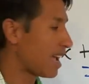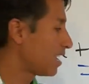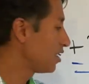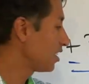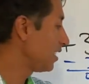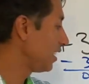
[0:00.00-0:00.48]
I
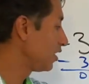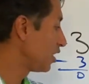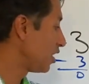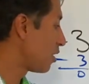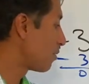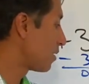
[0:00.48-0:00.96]
just need to
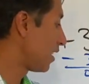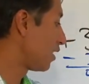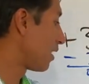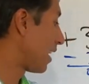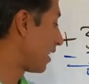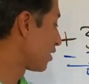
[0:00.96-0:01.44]
know that
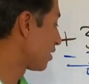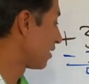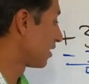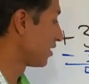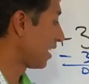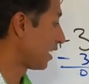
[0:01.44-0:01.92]
your answer
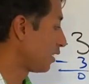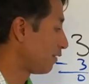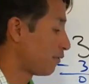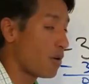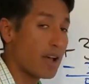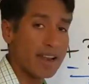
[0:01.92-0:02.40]
is
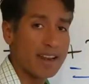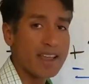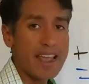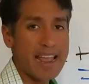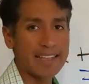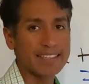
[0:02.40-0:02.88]
negative
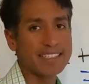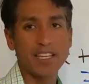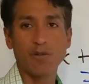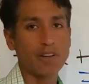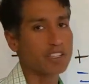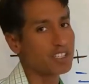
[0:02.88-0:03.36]
1 and
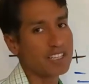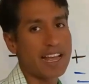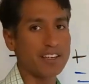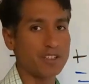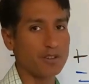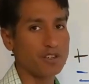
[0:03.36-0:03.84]
see which
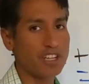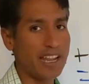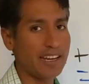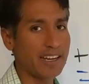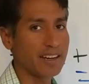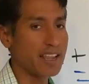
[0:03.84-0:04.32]
side you
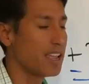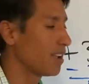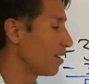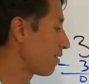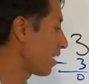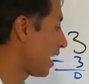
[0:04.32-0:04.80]
shaded,
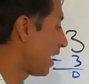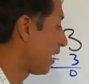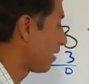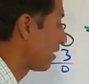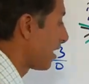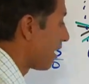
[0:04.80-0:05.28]

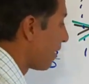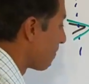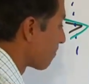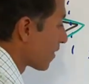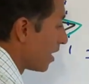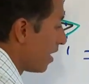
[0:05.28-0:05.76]
okay?
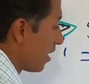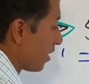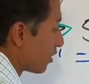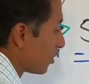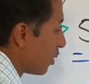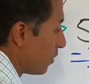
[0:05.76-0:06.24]

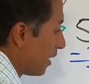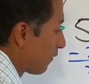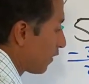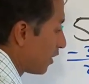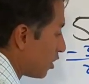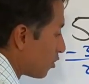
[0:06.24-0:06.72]
There's no need
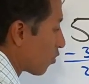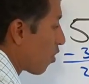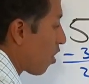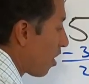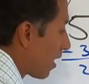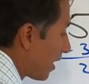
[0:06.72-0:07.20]
for you to
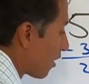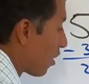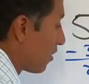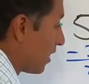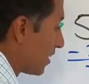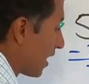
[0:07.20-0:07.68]
draw in
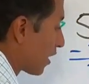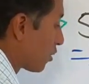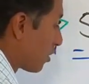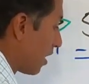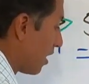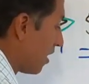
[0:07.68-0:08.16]
all these
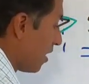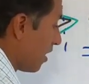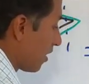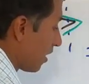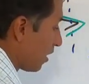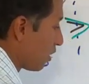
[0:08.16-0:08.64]
extra,
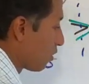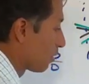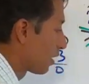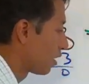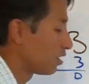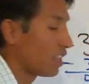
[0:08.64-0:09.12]
you know,
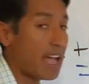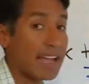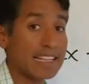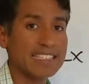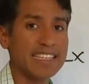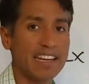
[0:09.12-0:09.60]
little
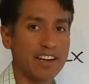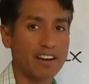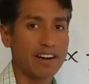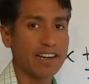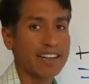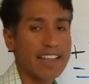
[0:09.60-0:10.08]
lines
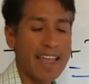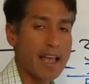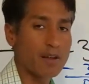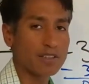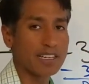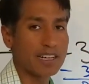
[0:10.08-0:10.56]
here and
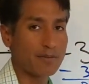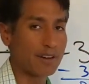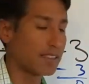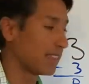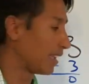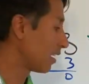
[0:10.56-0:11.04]
count and
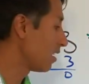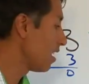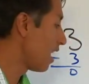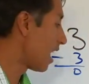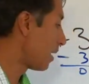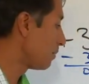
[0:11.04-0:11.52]
everything.
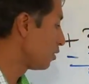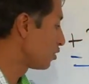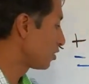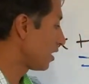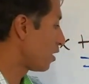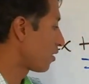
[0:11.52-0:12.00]
I'm
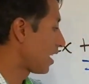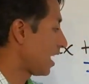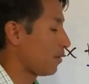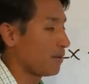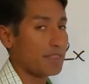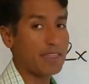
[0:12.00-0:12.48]
usually
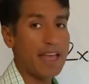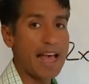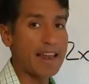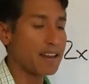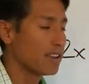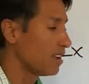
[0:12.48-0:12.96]
okay with
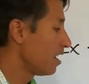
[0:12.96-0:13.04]
that.